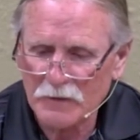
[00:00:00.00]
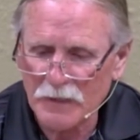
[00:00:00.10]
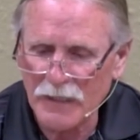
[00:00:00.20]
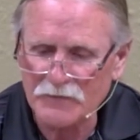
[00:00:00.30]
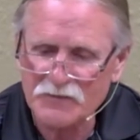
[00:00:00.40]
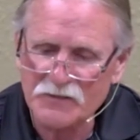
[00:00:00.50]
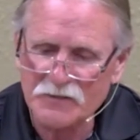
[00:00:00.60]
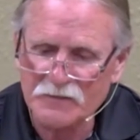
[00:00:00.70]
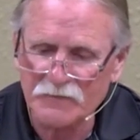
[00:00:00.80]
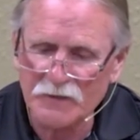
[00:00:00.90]
and the
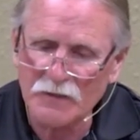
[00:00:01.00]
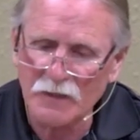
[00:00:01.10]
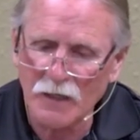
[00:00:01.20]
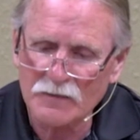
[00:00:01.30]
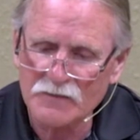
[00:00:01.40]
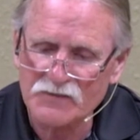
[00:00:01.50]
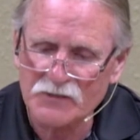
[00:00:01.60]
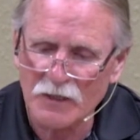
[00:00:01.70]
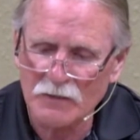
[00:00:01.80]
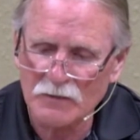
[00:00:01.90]
sins of Elah his
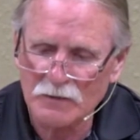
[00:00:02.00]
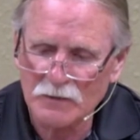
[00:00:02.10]
son,